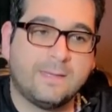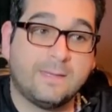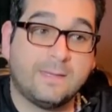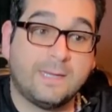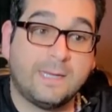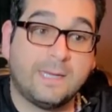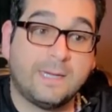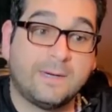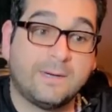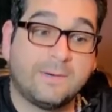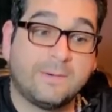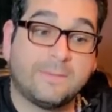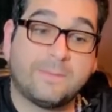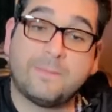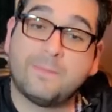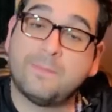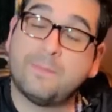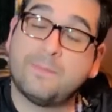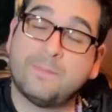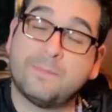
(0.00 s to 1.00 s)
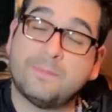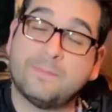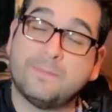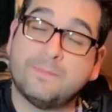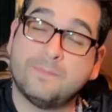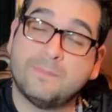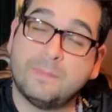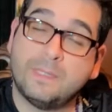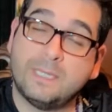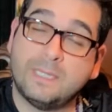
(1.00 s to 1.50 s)
Now,
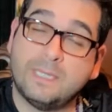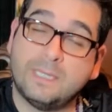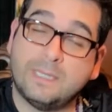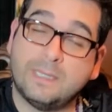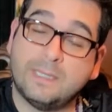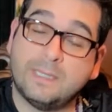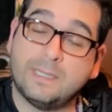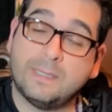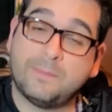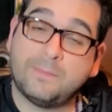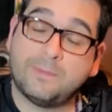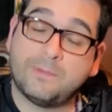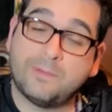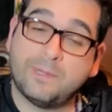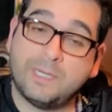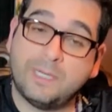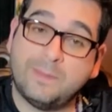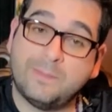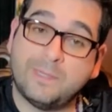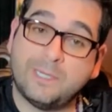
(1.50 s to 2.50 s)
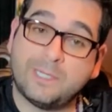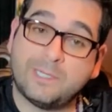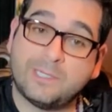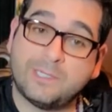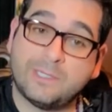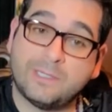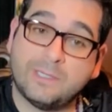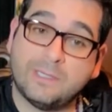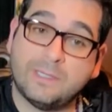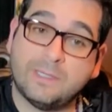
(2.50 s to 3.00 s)
pretty
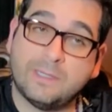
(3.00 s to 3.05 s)
much,